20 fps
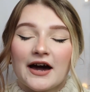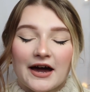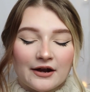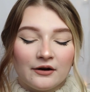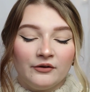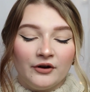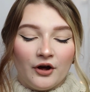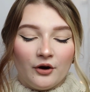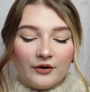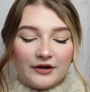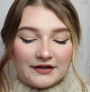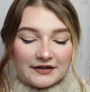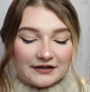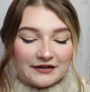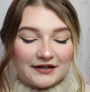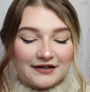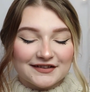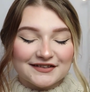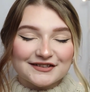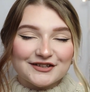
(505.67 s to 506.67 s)
I don't know,
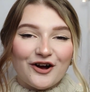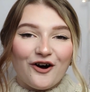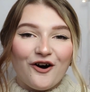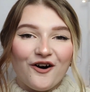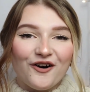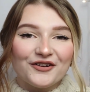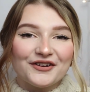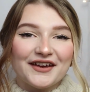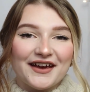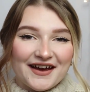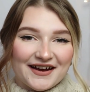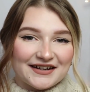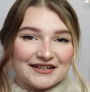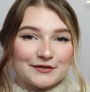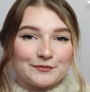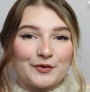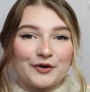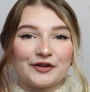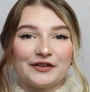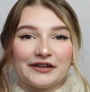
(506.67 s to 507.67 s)
it's called
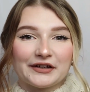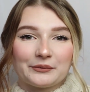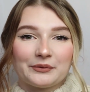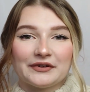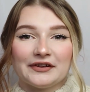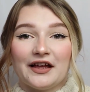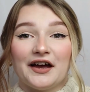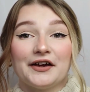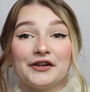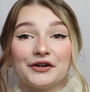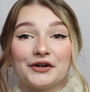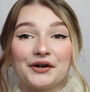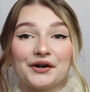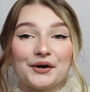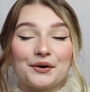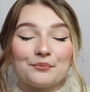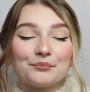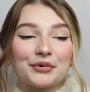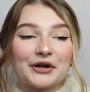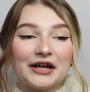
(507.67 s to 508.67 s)
Expert Liquid
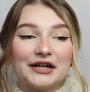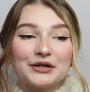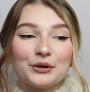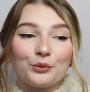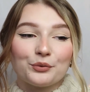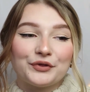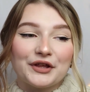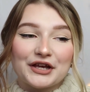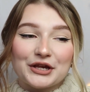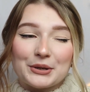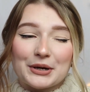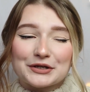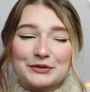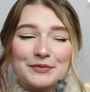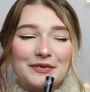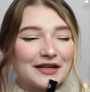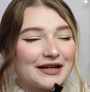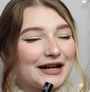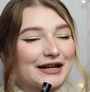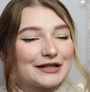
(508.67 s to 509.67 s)
Liner, but I don't think you have to
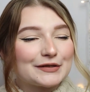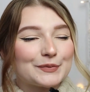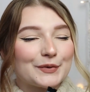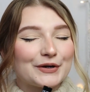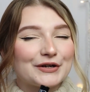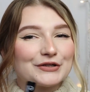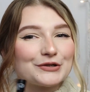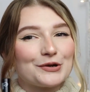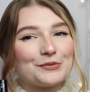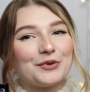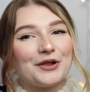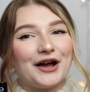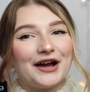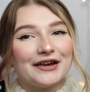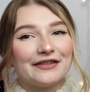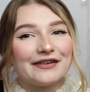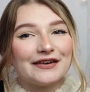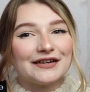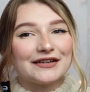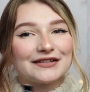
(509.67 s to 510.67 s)
be an expert to
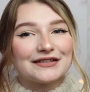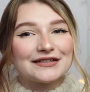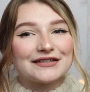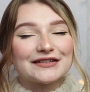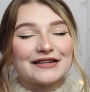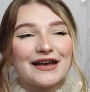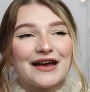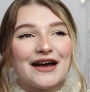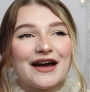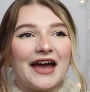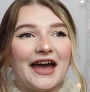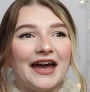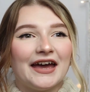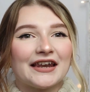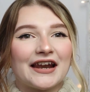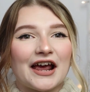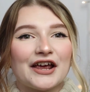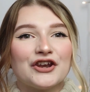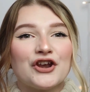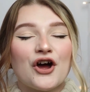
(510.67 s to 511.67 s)
apply this.
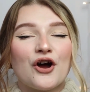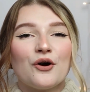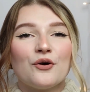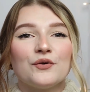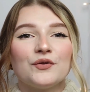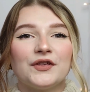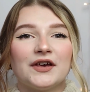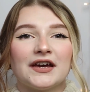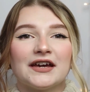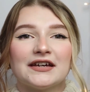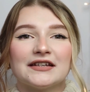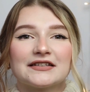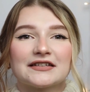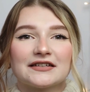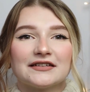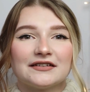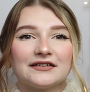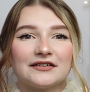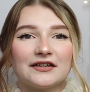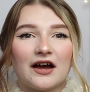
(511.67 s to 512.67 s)
And I know
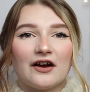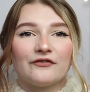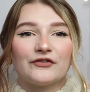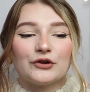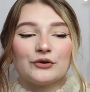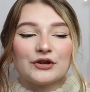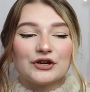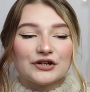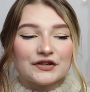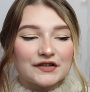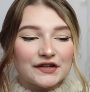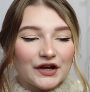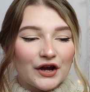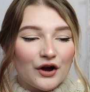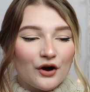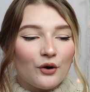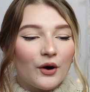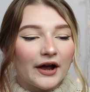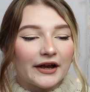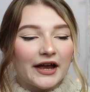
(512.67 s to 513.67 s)
that a few years
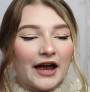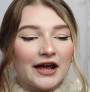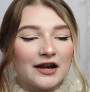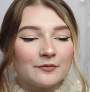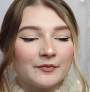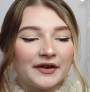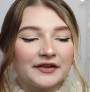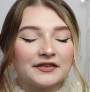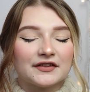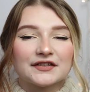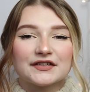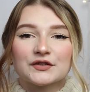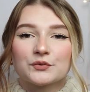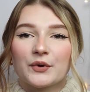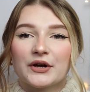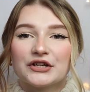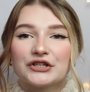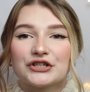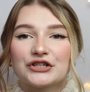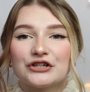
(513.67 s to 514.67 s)
ago, I kind of made the
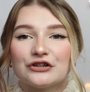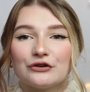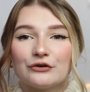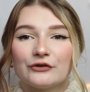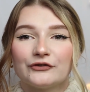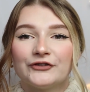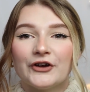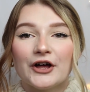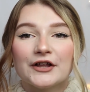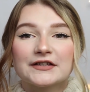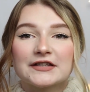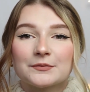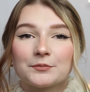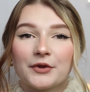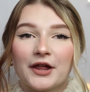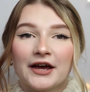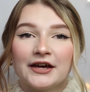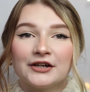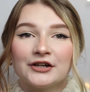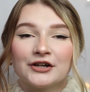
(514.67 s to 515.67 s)
switch to felt tip
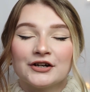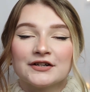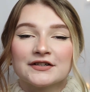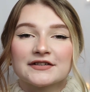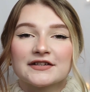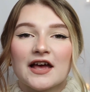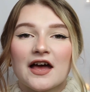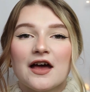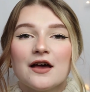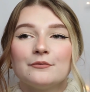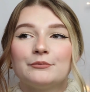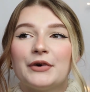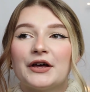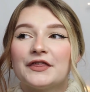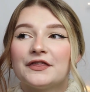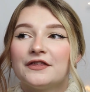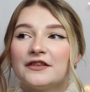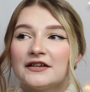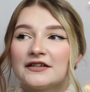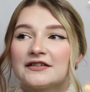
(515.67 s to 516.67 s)
liners,
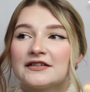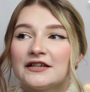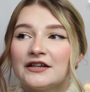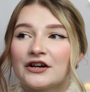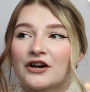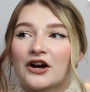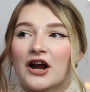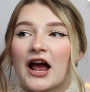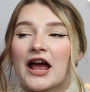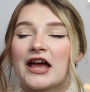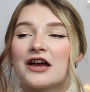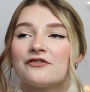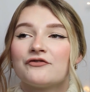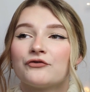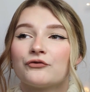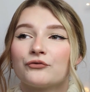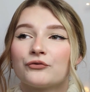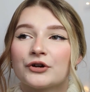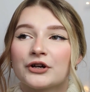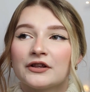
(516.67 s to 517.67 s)
but this year I
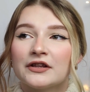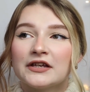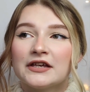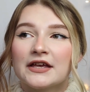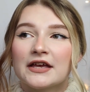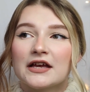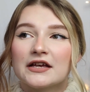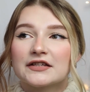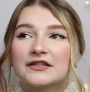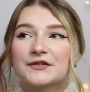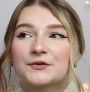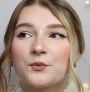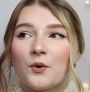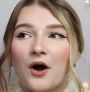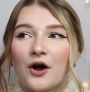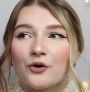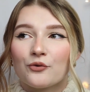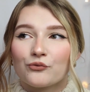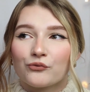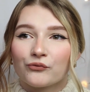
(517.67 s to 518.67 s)
have really
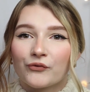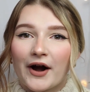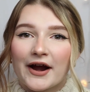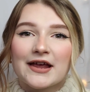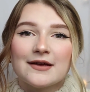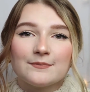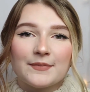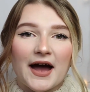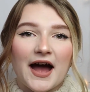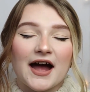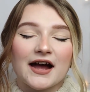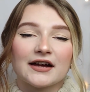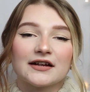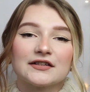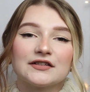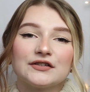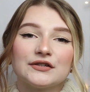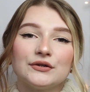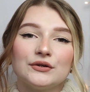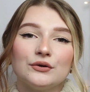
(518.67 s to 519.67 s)
swung right
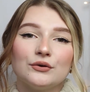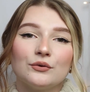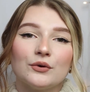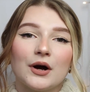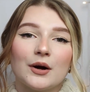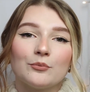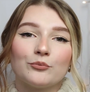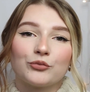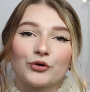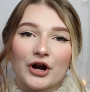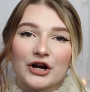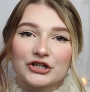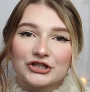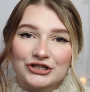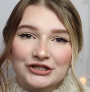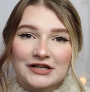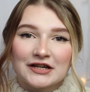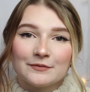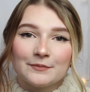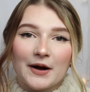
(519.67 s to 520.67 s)
back to
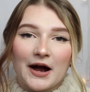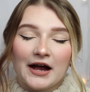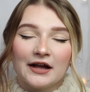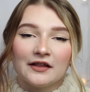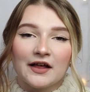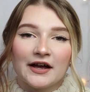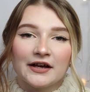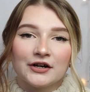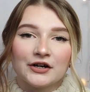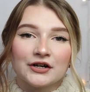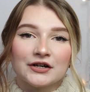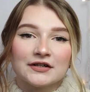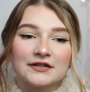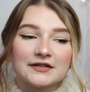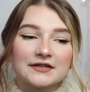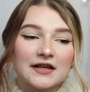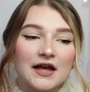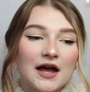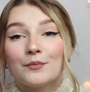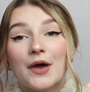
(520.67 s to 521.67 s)
brush tip
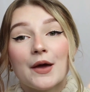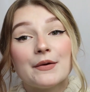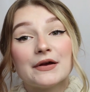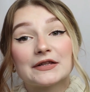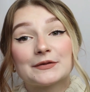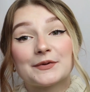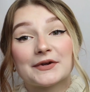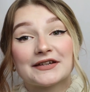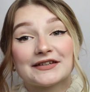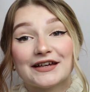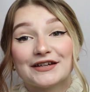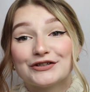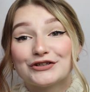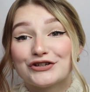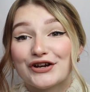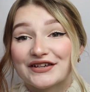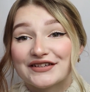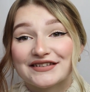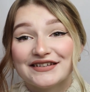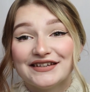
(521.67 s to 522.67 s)
eyeliners. Maybe it's because I
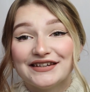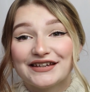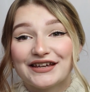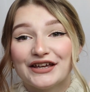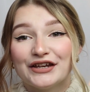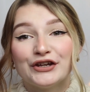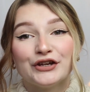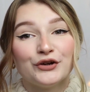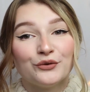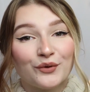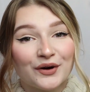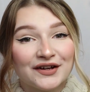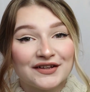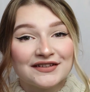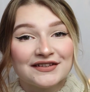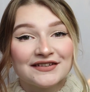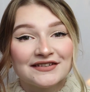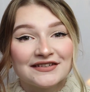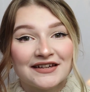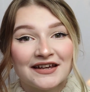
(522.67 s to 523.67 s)
just need to get new
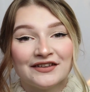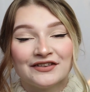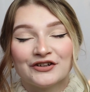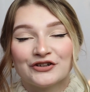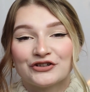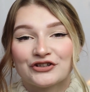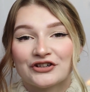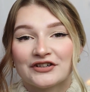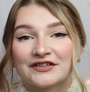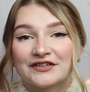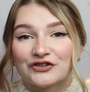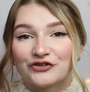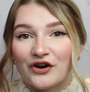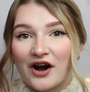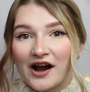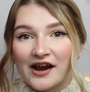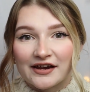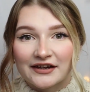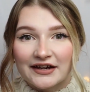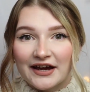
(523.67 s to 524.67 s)
ones and they're just
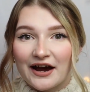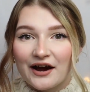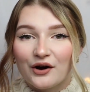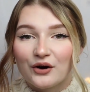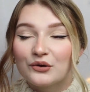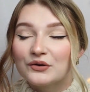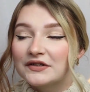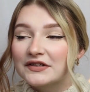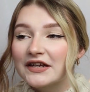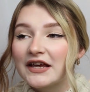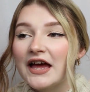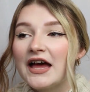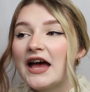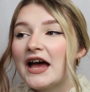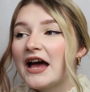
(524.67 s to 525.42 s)
drying out.